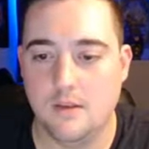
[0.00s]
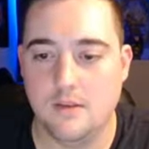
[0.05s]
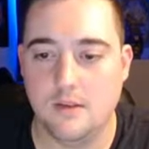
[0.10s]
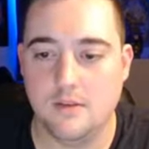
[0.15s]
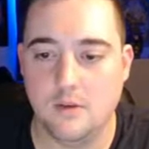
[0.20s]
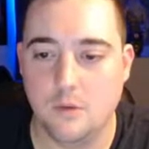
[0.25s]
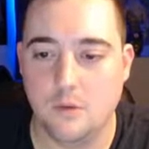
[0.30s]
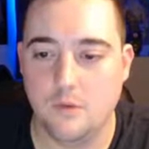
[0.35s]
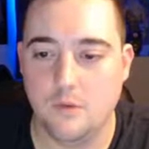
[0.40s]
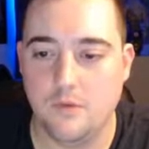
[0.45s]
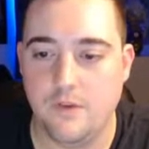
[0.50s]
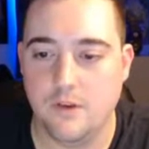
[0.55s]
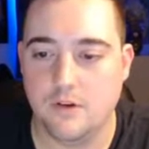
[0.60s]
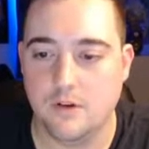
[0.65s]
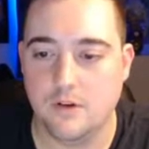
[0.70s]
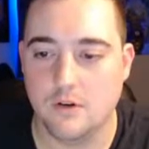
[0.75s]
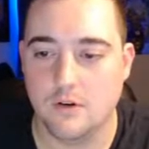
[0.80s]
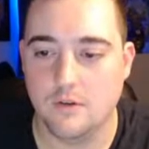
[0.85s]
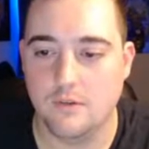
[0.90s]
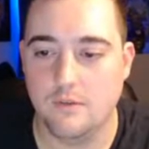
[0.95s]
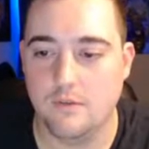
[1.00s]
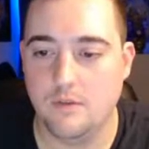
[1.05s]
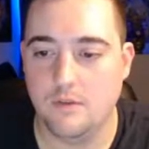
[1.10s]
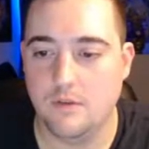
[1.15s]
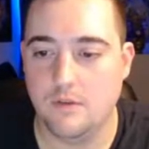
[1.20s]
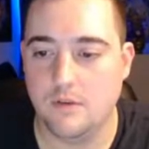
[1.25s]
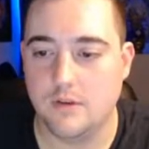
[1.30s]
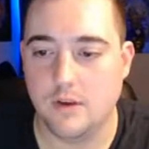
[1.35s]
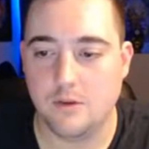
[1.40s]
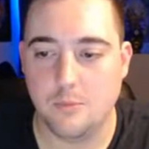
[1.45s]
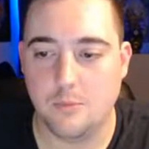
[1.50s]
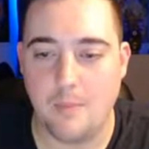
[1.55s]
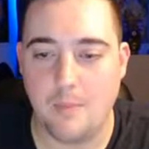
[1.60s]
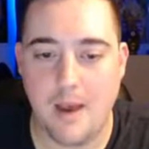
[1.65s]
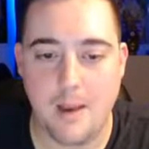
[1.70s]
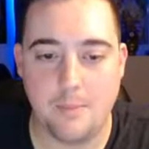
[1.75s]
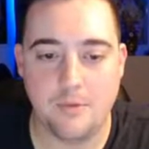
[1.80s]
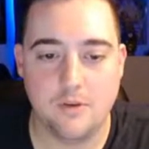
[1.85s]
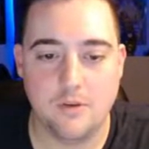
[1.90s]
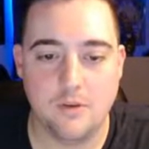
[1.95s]
says it will feature 6
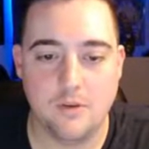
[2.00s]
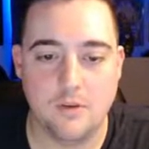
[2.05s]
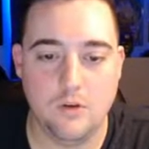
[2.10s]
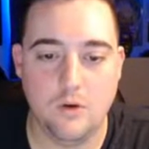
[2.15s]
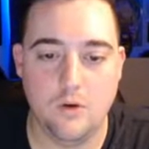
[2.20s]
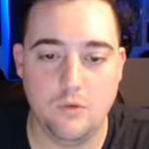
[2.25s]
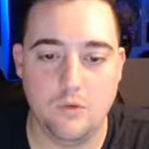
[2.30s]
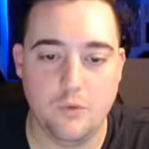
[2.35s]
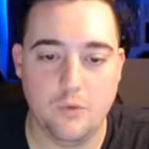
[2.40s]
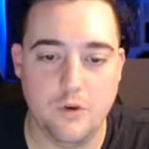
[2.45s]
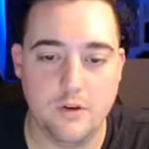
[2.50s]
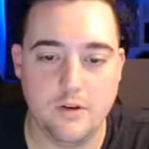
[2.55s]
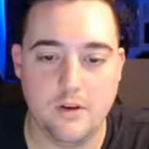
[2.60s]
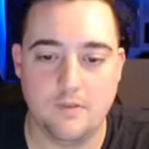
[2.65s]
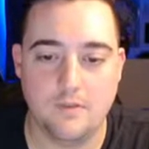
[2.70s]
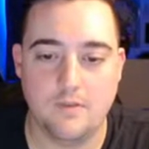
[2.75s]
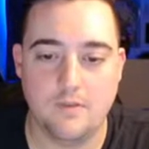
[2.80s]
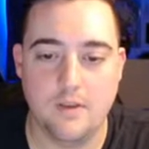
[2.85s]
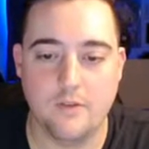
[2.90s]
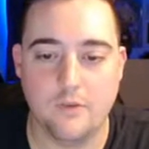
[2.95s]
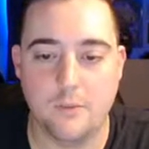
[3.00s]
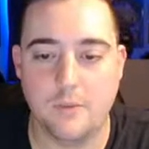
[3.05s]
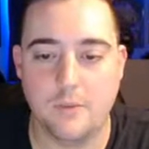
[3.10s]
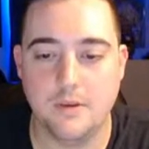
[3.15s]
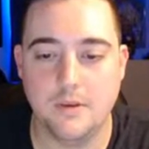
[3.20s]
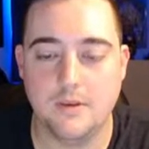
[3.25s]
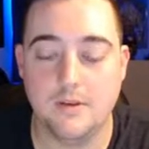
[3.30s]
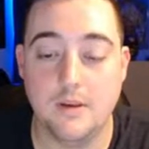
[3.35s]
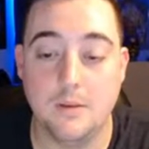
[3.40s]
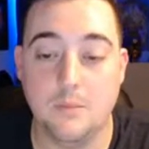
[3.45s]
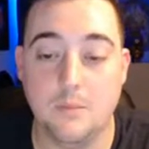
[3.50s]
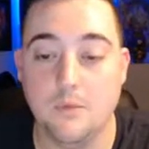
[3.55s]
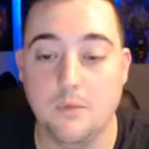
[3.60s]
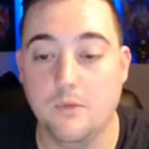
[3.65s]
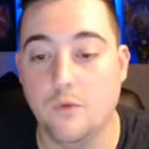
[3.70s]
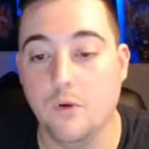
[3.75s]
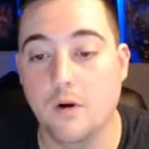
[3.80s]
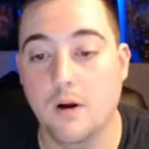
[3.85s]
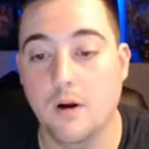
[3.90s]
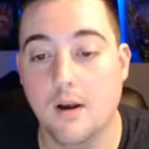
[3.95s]
maps, 2 of which have never been seen
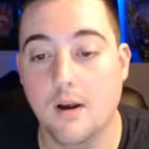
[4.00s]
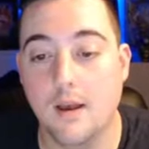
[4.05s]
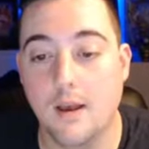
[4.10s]
before,